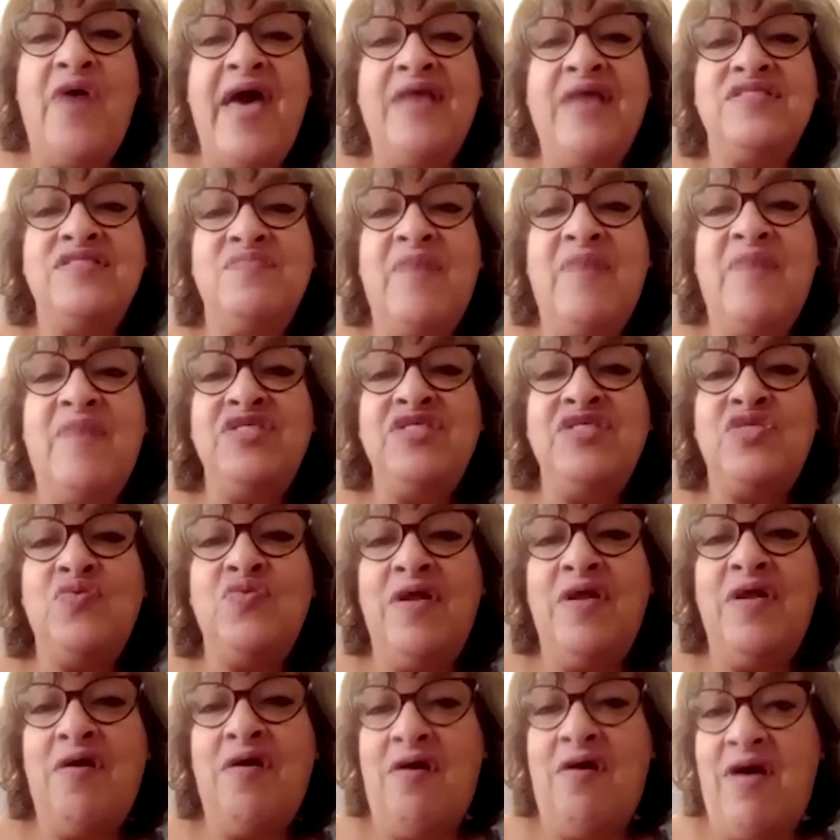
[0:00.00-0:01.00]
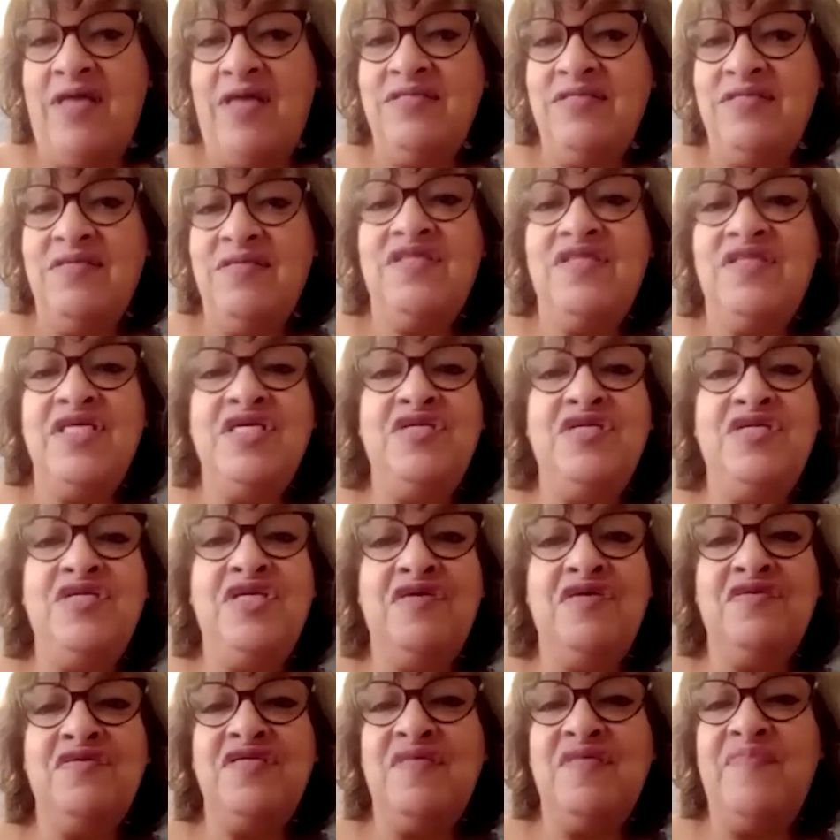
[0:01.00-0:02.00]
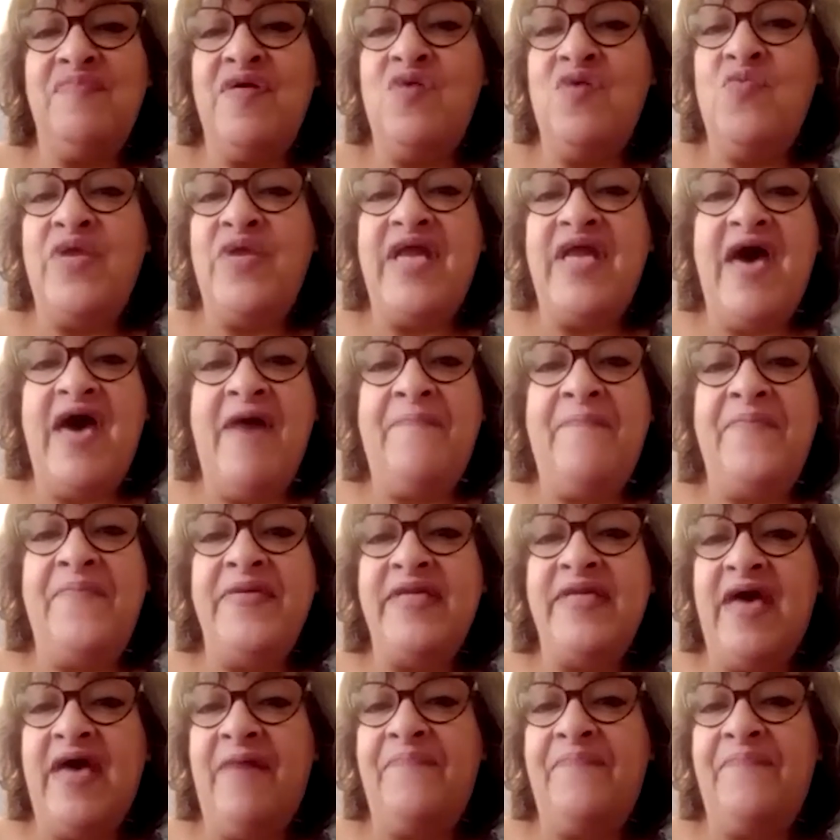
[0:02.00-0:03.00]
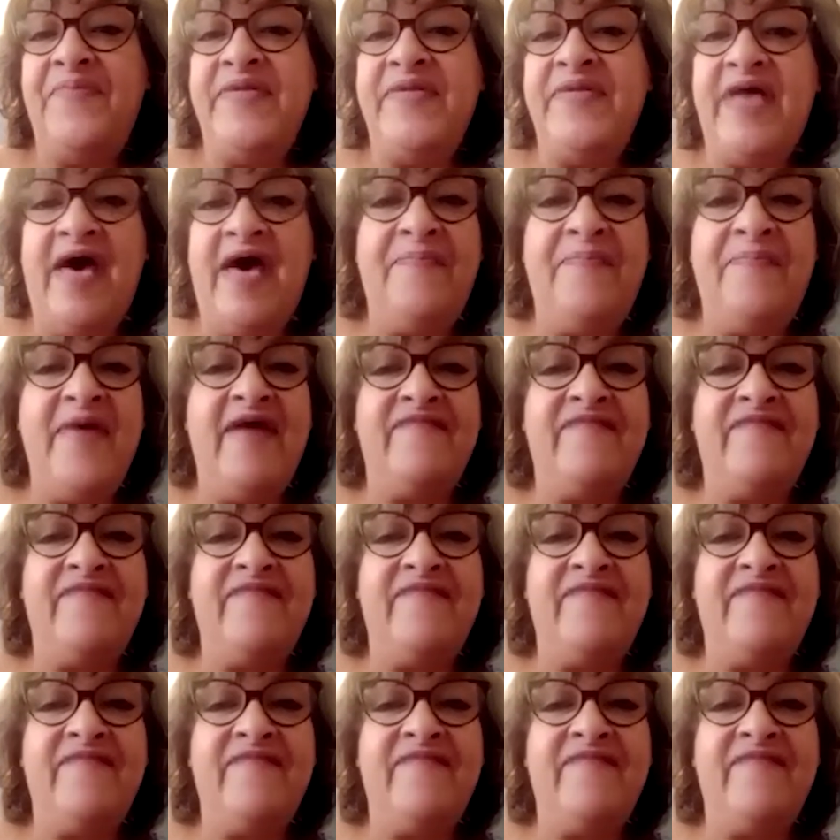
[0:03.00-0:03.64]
As months went on, the utility bill went up and up and up.